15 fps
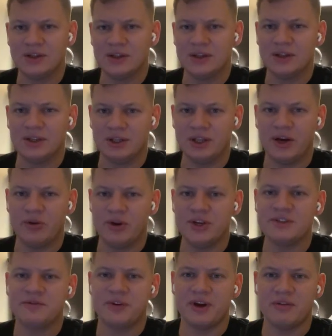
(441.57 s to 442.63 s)
Larry
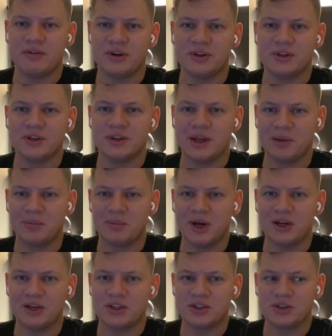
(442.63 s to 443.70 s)
is favorite in that
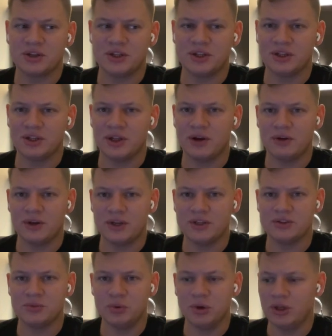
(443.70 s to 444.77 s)
match. I think Larry
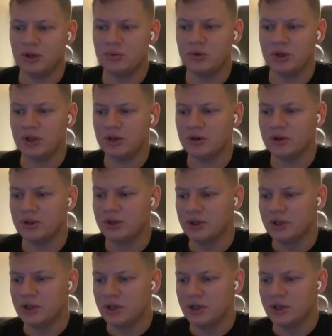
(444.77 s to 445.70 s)
is really really good.